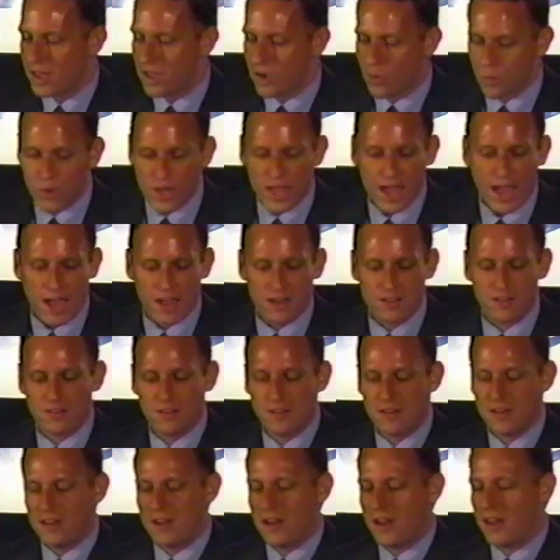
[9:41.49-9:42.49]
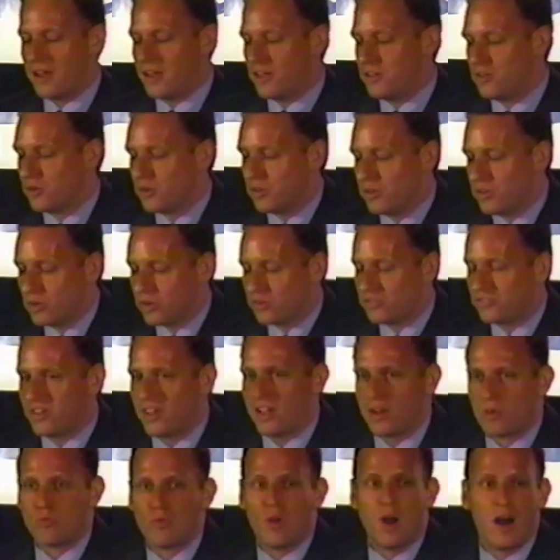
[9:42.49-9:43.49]
We had you could say
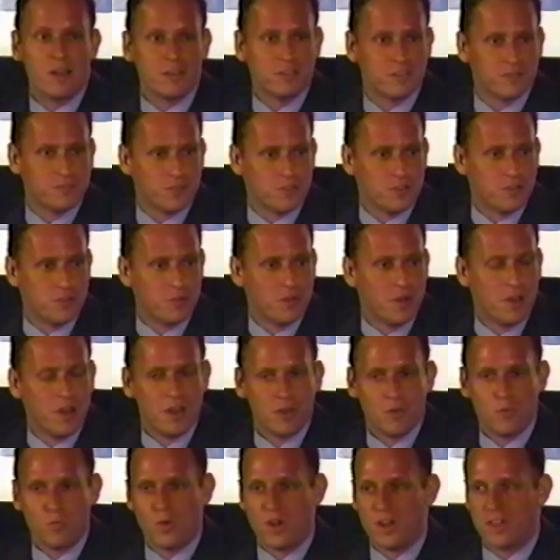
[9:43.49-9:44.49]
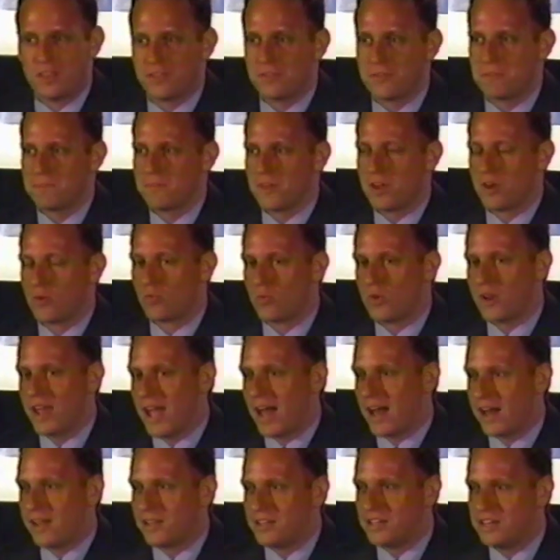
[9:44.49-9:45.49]
a rendezvous with
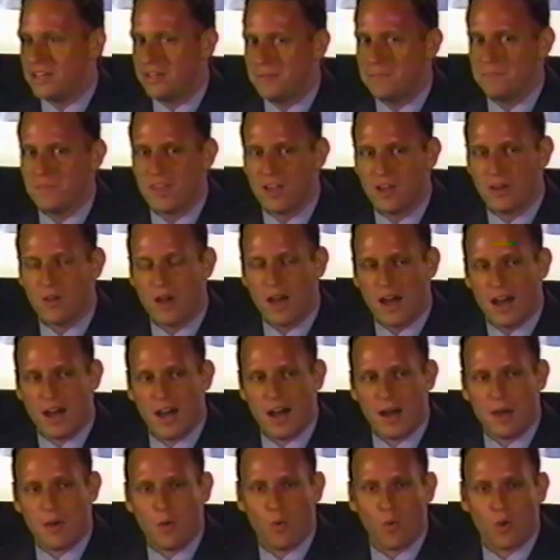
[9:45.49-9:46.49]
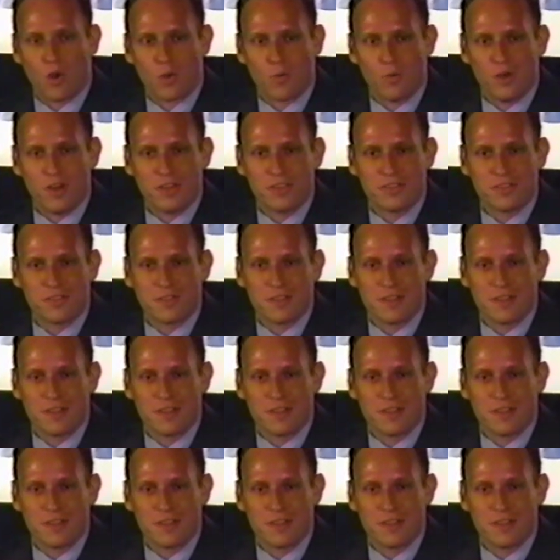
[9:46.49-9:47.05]
reality or with